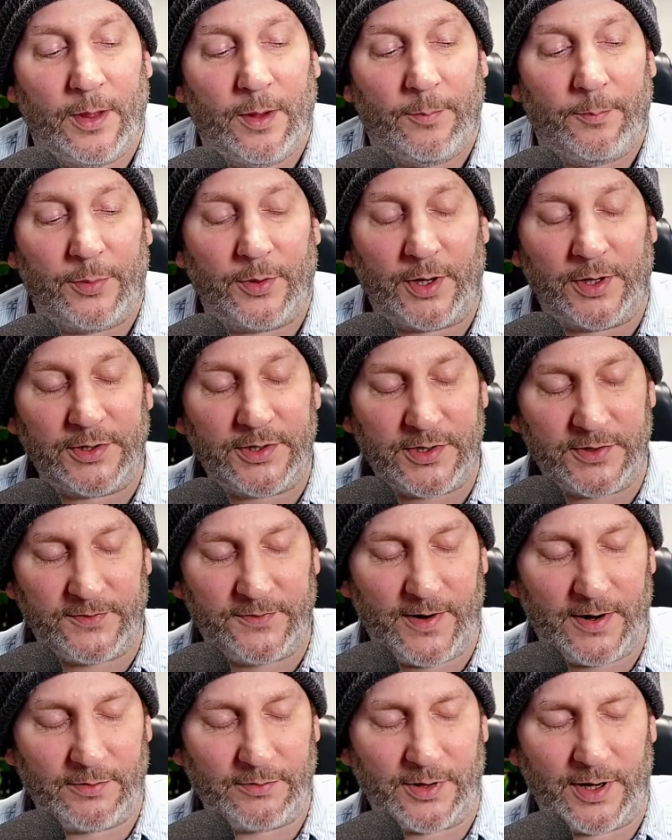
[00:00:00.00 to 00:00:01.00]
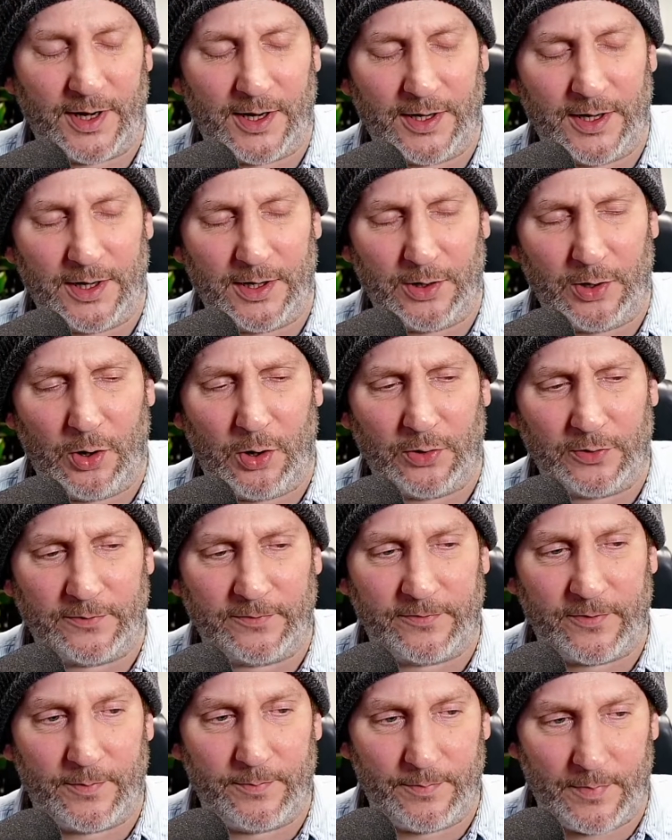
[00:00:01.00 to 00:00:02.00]
But I just found it a little odd
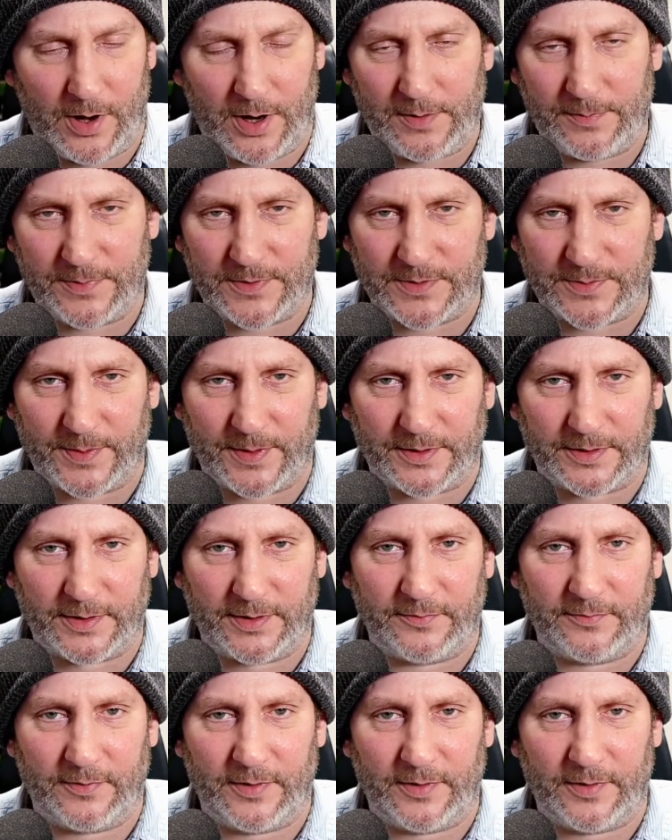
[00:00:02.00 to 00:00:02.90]
from my perspective